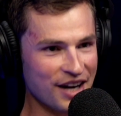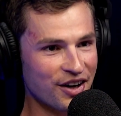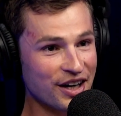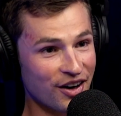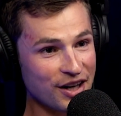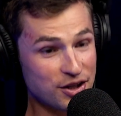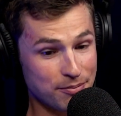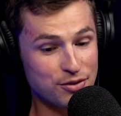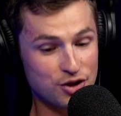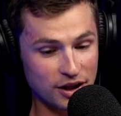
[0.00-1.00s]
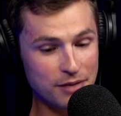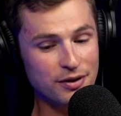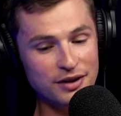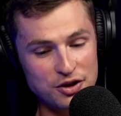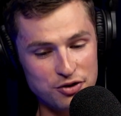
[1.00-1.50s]
And I
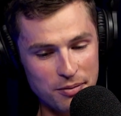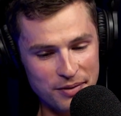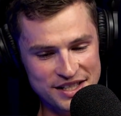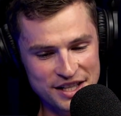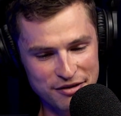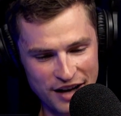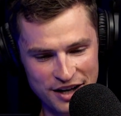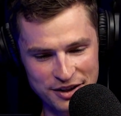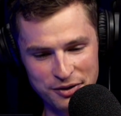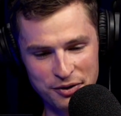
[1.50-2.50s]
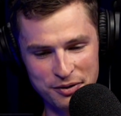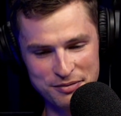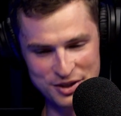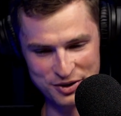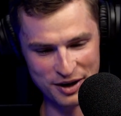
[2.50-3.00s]
deliberately dropped myself out of the
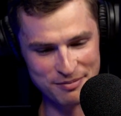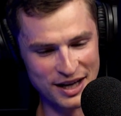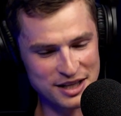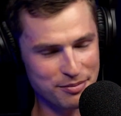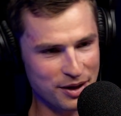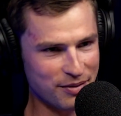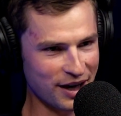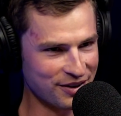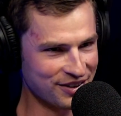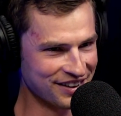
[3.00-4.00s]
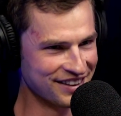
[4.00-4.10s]
group to try and pace Bre back on.